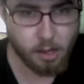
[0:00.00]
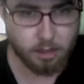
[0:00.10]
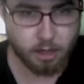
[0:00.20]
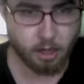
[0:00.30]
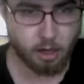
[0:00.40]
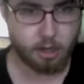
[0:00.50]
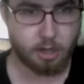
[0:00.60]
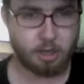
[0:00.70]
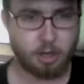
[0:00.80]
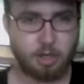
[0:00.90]
Jack
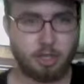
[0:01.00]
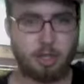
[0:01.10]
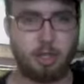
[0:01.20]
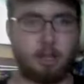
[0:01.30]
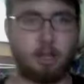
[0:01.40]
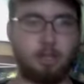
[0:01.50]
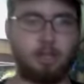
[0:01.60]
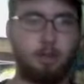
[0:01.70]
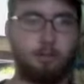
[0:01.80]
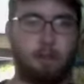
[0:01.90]
contacts Erte saying that had
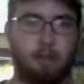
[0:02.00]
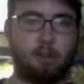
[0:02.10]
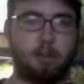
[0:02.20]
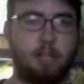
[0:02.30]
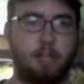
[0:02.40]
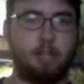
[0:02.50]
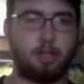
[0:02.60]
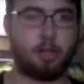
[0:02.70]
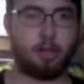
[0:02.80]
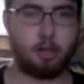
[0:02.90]
Juno and Father in
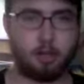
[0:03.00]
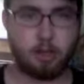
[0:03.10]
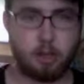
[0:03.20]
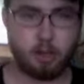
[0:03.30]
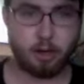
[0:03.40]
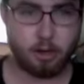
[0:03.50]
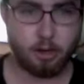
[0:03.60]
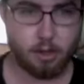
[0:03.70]
danger, her,